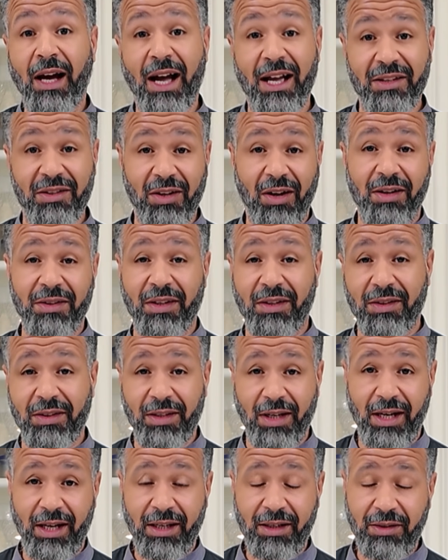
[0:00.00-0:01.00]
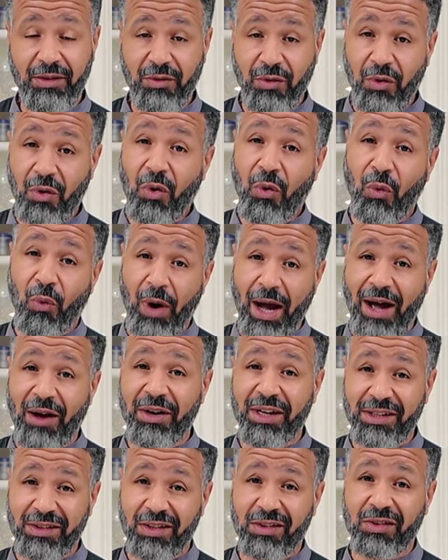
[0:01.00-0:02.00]
Our sauce is done. While
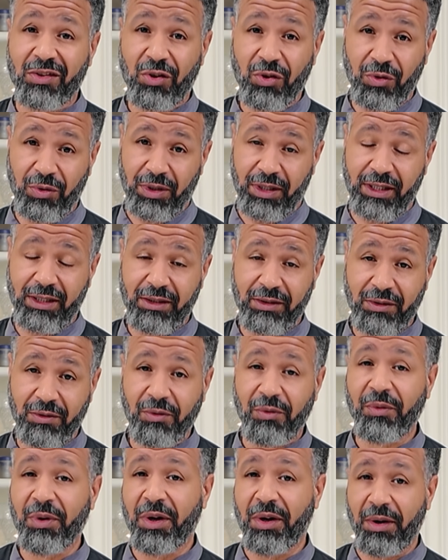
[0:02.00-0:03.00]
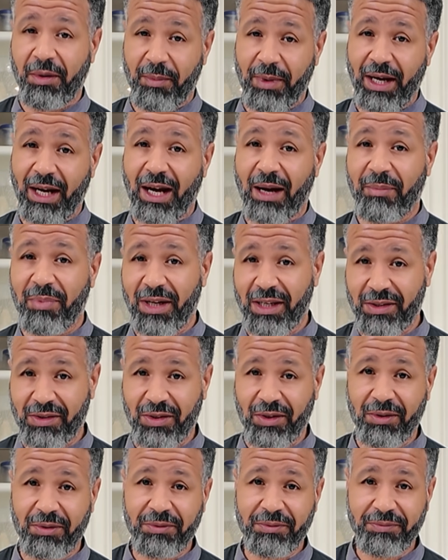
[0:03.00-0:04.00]
this is cooling, we're gonna make our
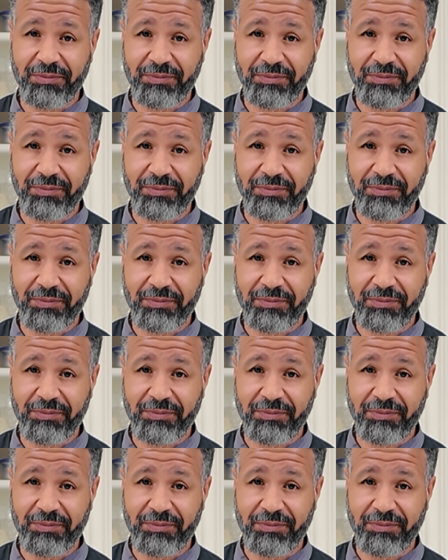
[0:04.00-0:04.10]
pesto.